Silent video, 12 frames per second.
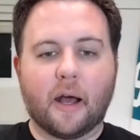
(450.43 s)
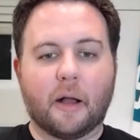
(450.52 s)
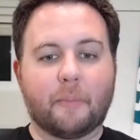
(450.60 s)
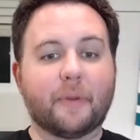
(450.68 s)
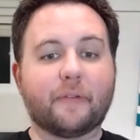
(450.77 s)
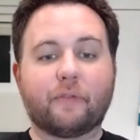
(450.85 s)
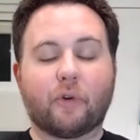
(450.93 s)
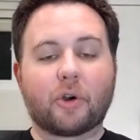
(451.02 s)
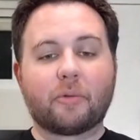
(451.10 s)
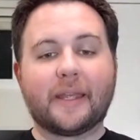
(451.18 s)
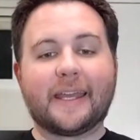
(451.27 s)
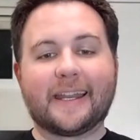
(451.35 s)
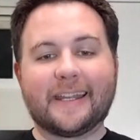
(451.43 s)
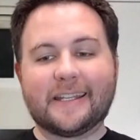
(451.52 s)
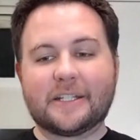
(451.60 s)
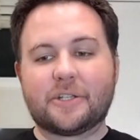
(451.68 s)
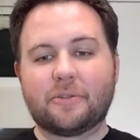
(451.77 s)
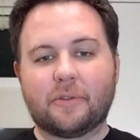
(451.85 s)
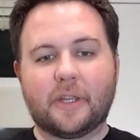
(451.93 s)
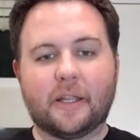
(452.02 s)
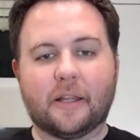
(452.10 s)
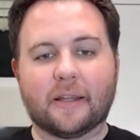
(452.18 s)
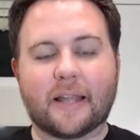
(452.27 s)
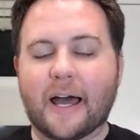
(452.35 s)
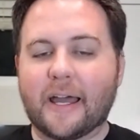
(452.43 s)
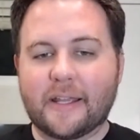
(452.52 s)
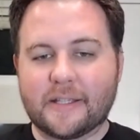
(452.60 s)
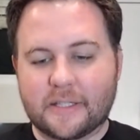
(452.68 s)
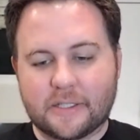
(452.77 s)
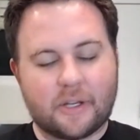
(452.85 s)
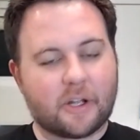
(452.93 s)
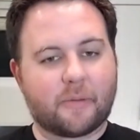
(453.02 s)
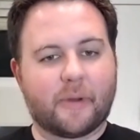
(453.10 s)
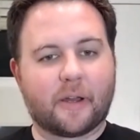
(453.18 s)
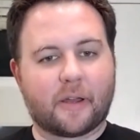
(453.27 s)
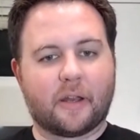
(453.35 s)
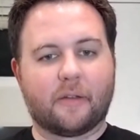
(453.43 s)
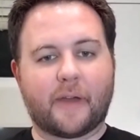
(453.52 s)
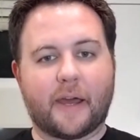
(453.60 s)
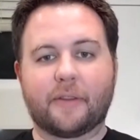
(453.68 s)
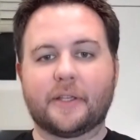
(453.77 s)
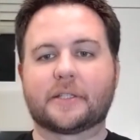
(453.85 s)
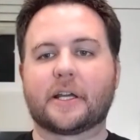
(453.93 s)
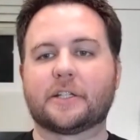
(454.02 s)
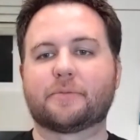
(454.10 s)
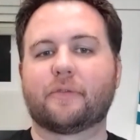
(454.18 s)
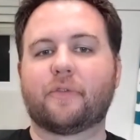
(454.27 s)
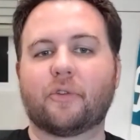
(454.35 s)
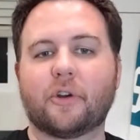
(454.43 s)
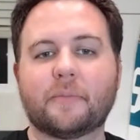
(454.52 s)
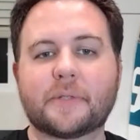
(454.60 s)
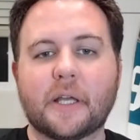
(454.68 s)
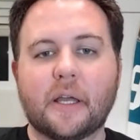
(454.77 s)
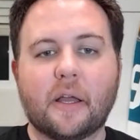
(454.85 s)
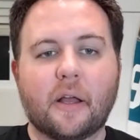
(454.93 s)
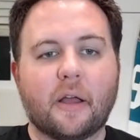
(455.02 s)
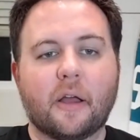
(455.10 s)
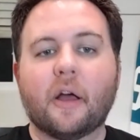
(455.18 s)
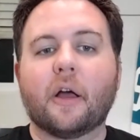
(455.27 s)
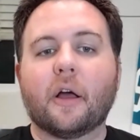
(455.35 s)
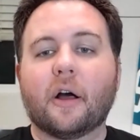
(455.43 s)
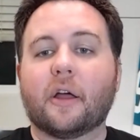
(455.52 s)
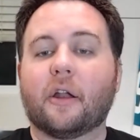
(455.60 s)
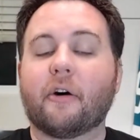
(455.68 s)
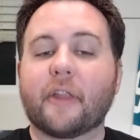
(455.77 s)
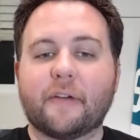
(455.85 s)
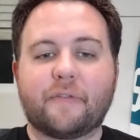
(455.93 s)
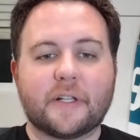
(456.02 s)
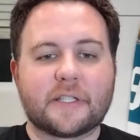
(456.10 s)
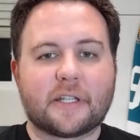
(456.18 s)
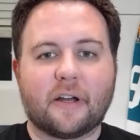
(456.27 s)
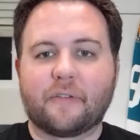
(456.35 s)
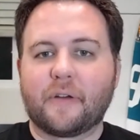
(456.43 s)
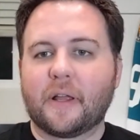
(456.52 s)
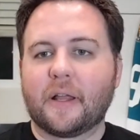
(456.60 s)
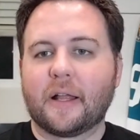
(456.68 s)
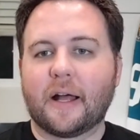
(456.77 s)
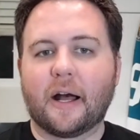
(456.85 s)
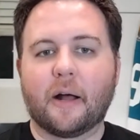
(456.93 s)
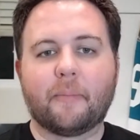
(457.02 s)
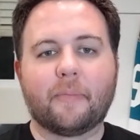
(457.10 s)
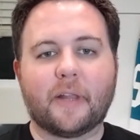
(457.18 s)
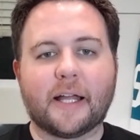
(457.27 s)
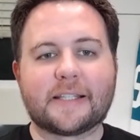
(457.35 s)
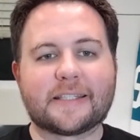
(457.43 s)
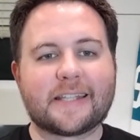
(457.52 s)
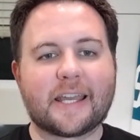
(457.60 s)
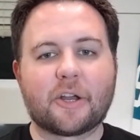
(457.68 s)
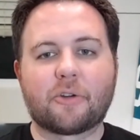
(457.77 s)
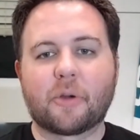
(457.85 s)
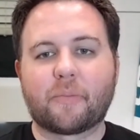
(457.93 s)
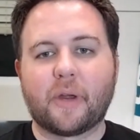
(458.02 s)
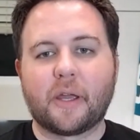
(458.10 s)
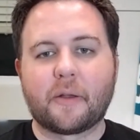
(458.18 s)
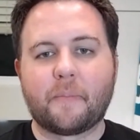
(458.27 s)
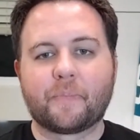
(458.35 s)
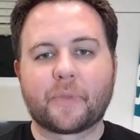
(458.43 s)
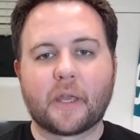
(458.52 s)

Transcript: um, before we get into the lines and talk about kind of how these guys performed and all that fun stuff, um, let's take a quick break.